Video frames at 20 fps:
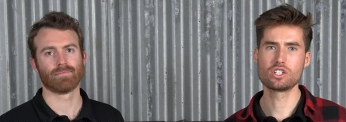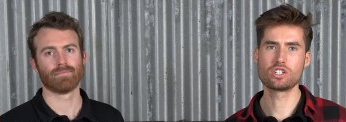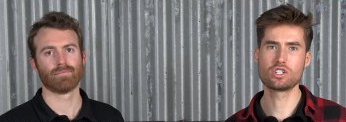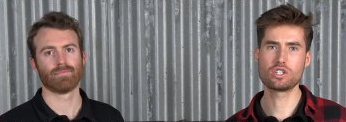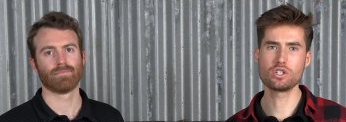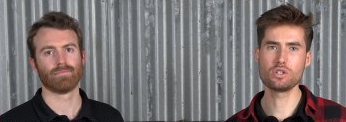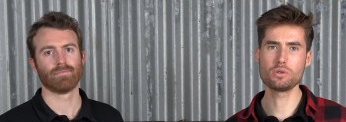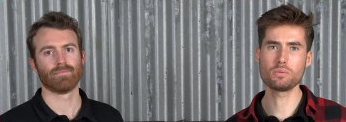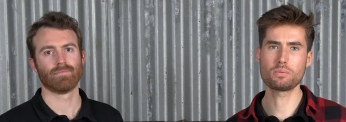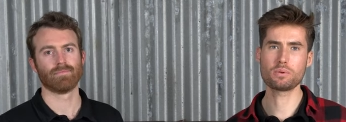
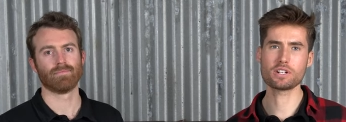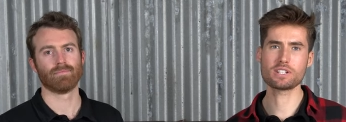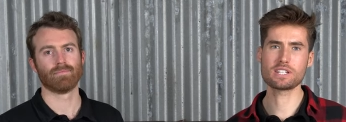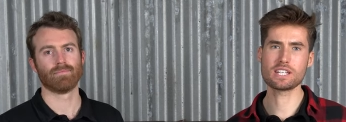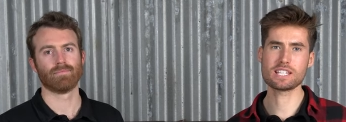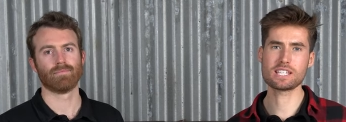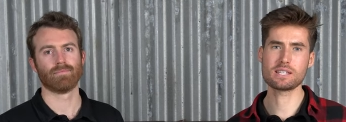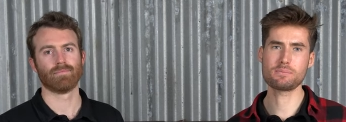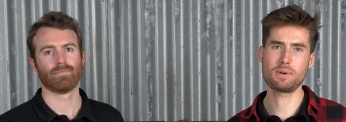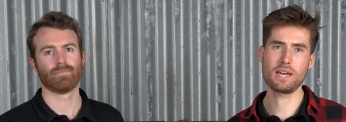Speaker 1: to
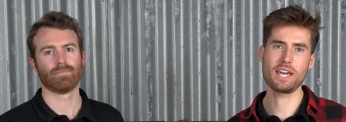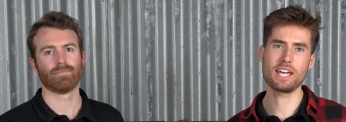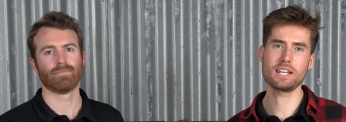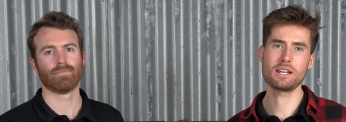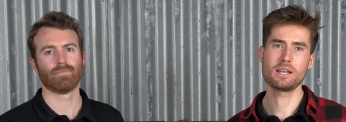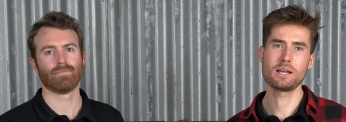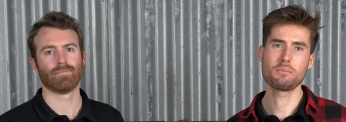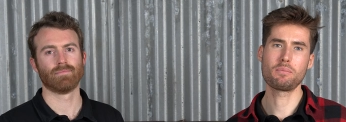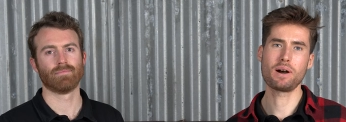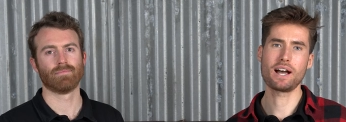
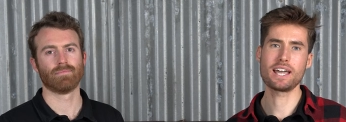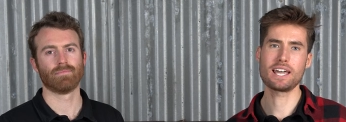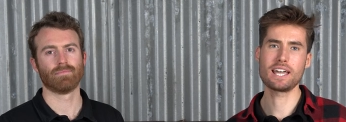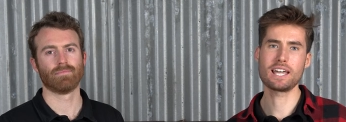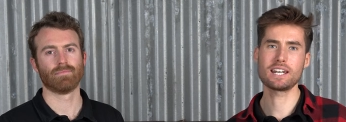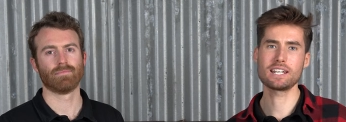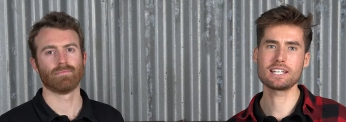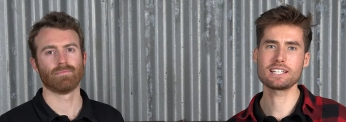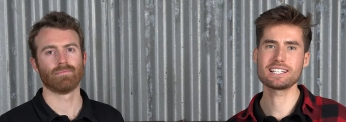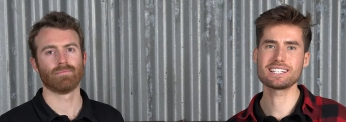participate by
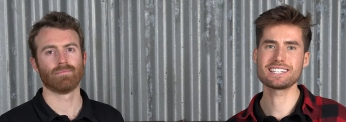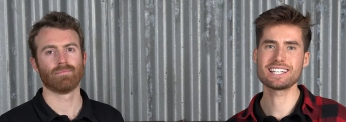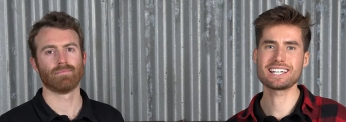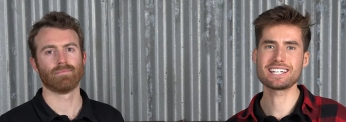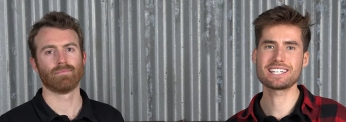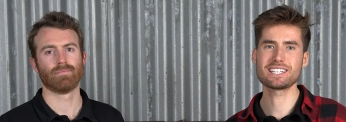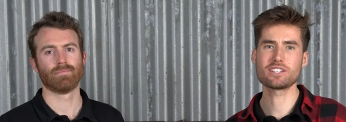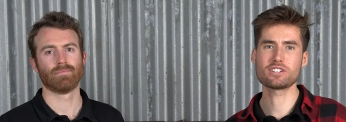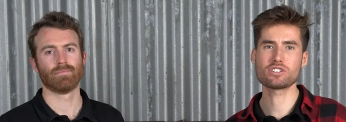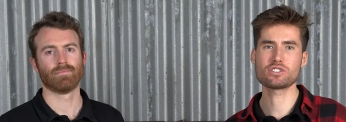hitting the
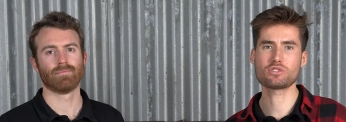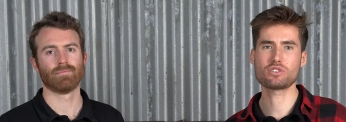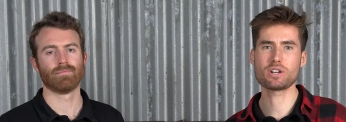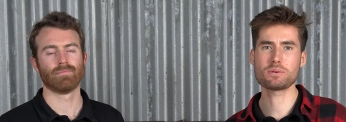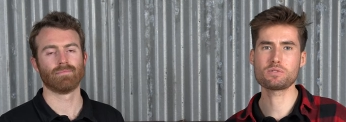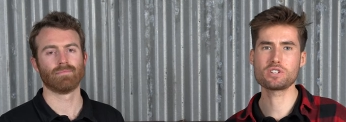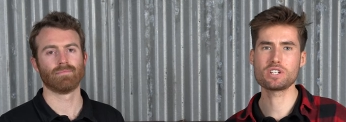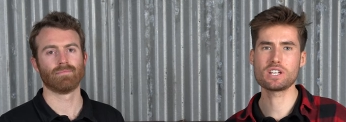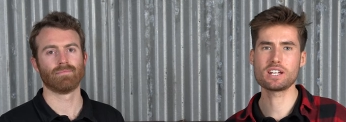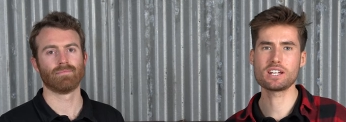link in the
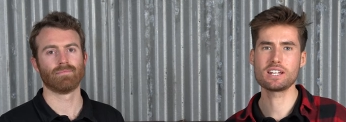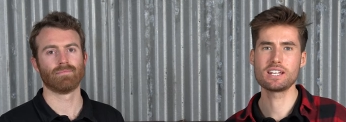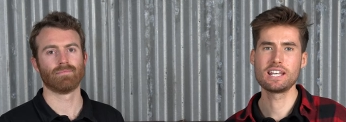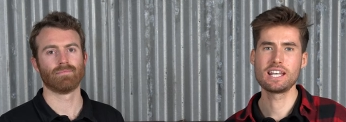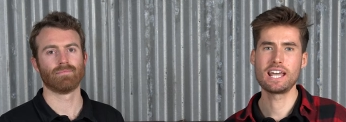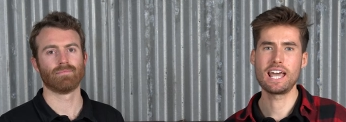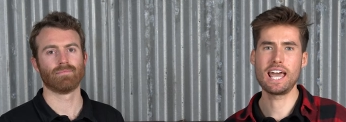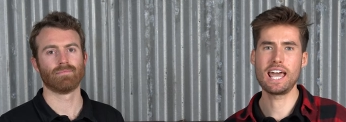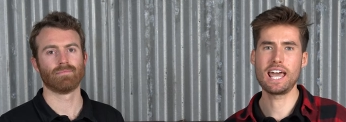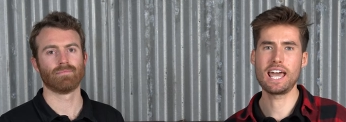description
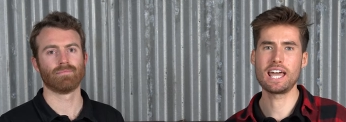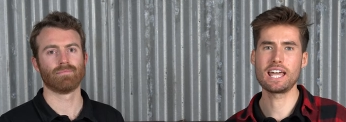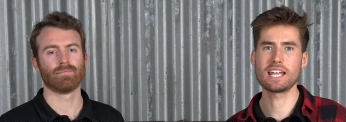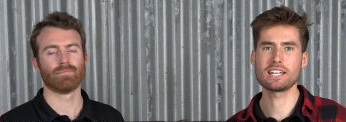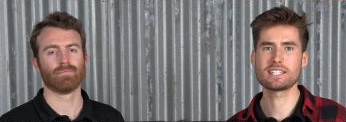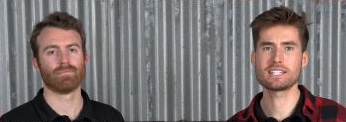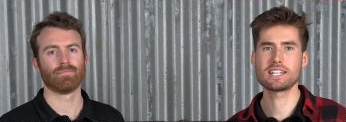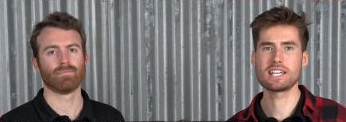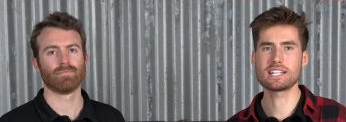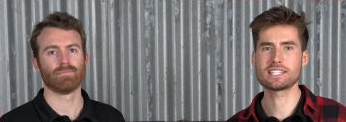
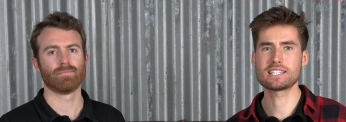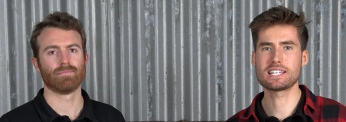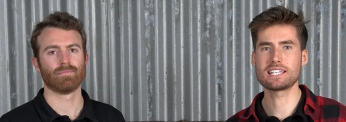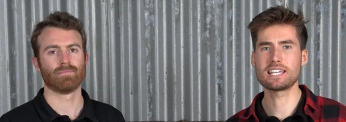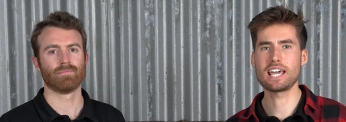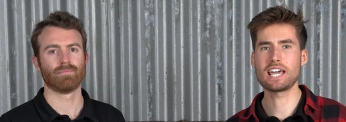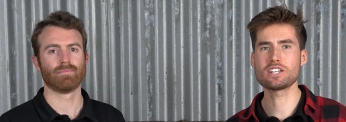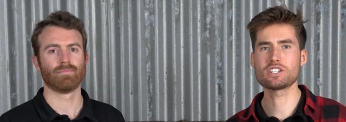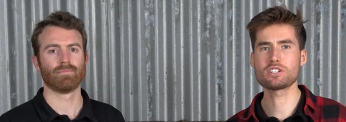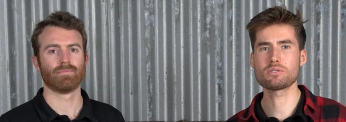and it's
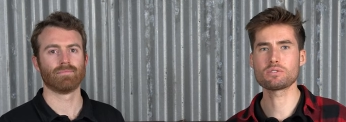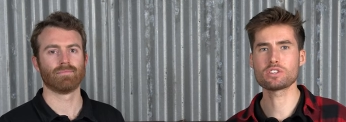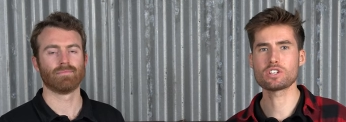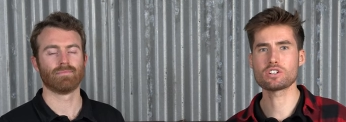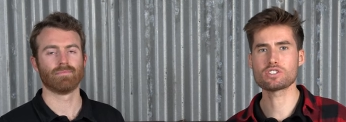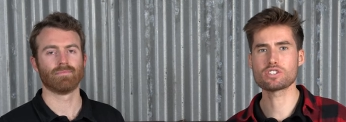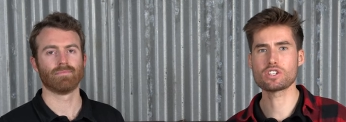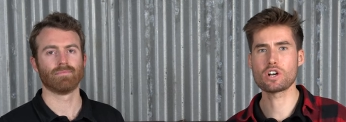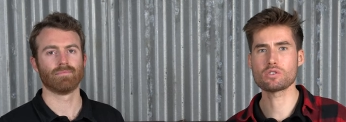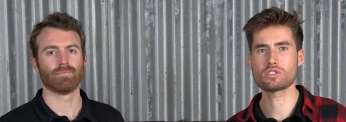engaging with our
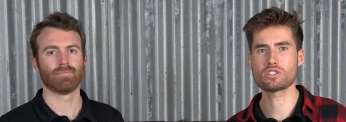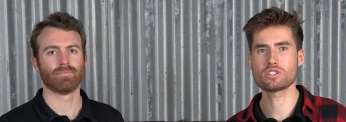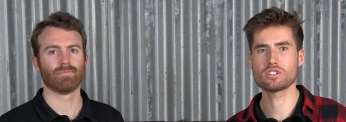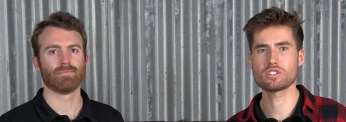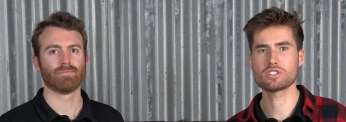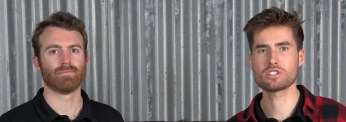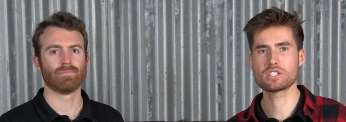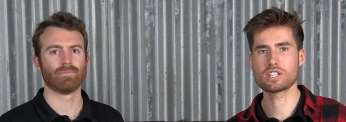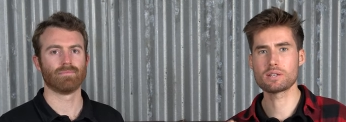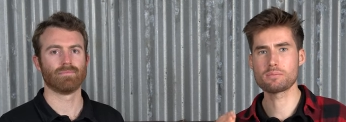
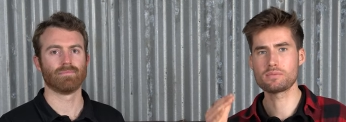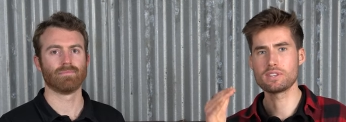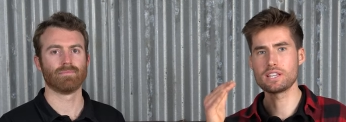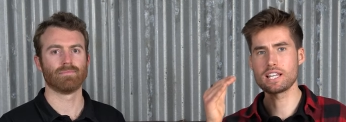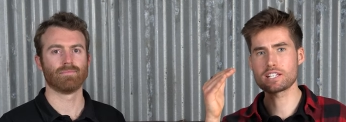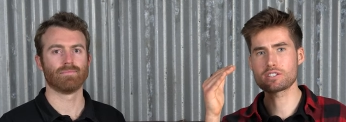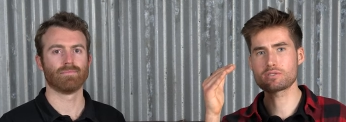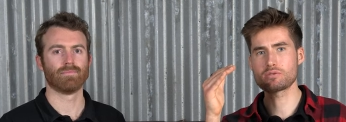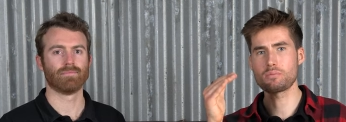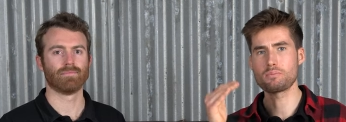socials. The
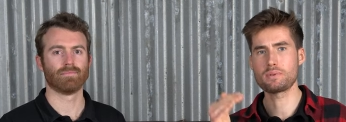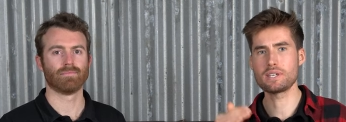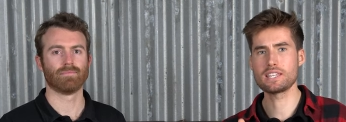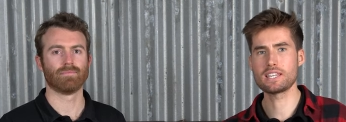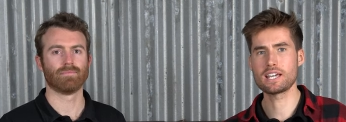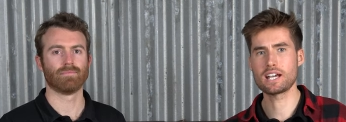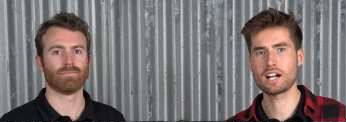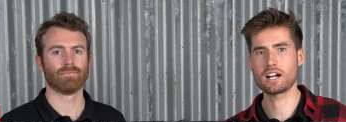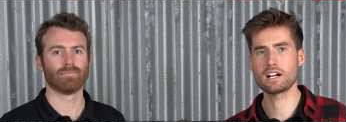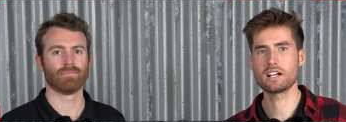list will be
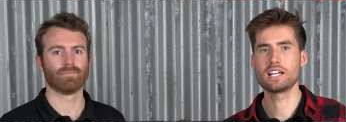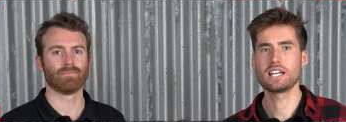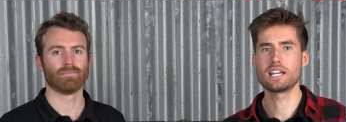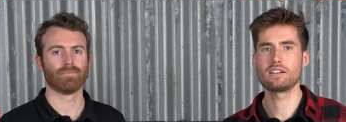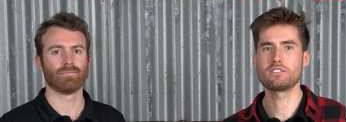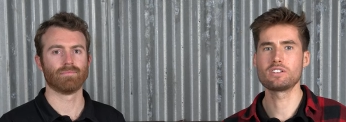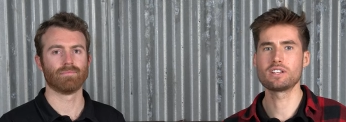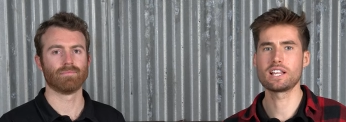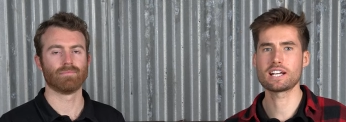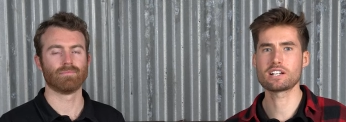there.
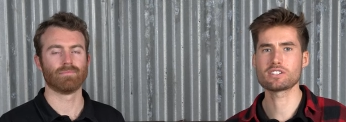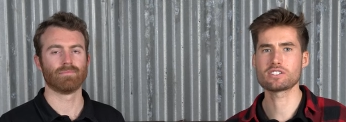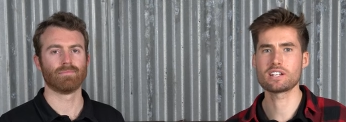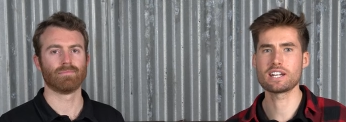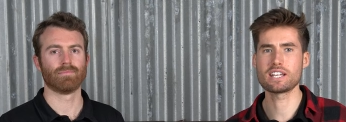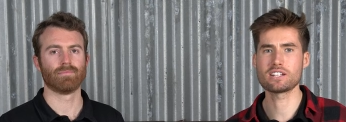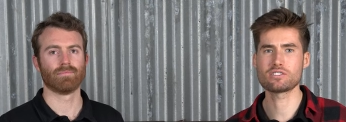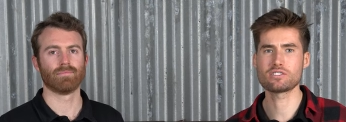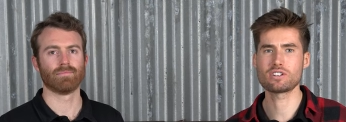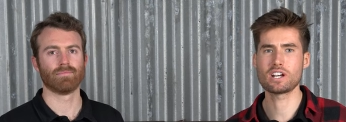If you like us on
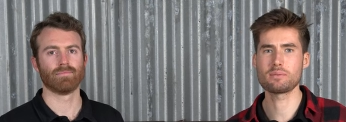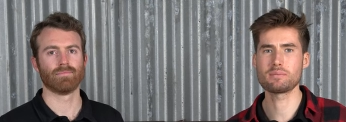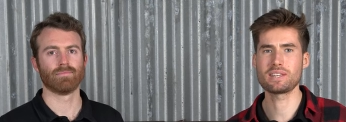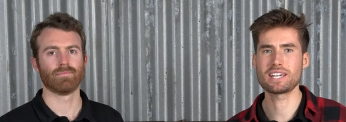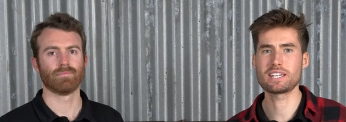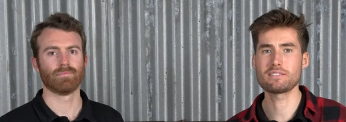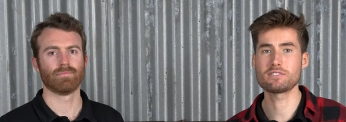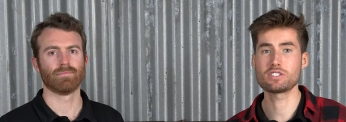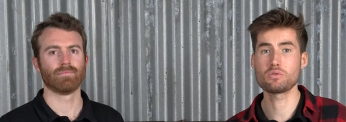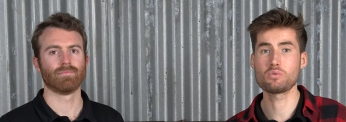Instagram, that
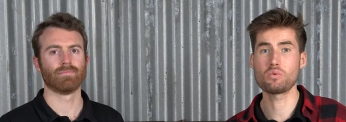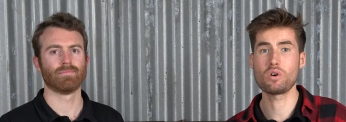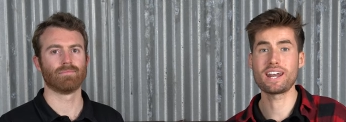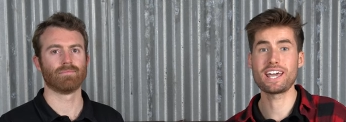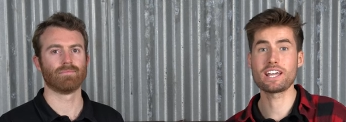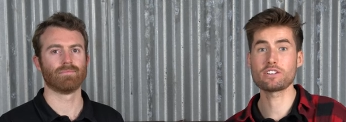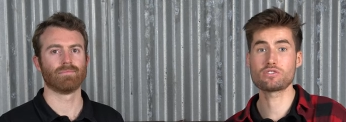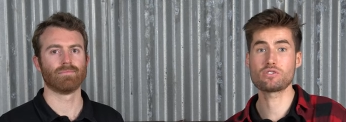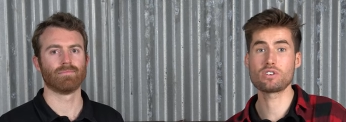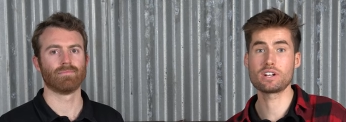gives you one
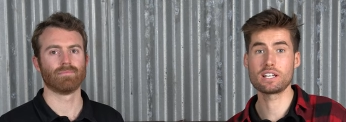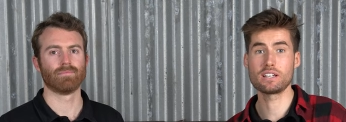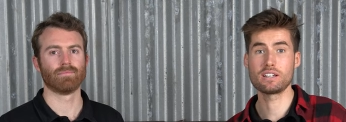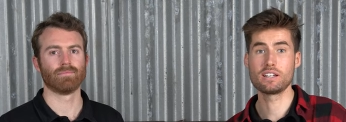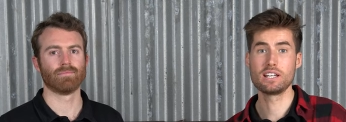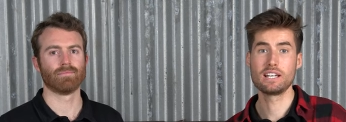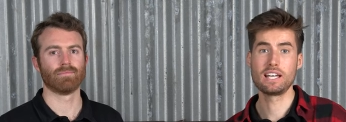entry